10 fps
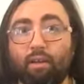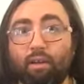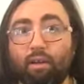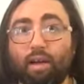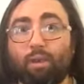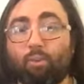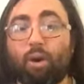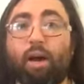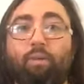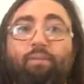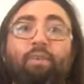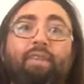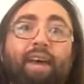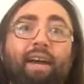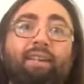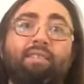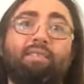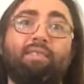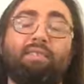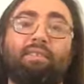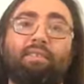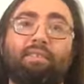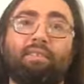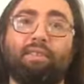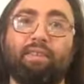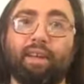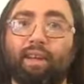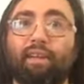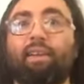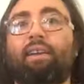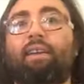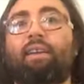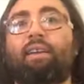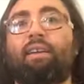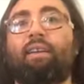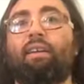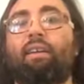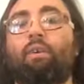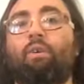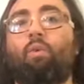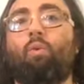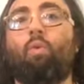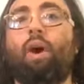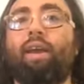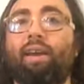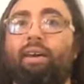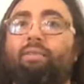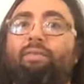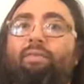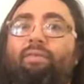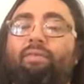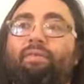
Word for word: a lot more helpful, and that is to think, what if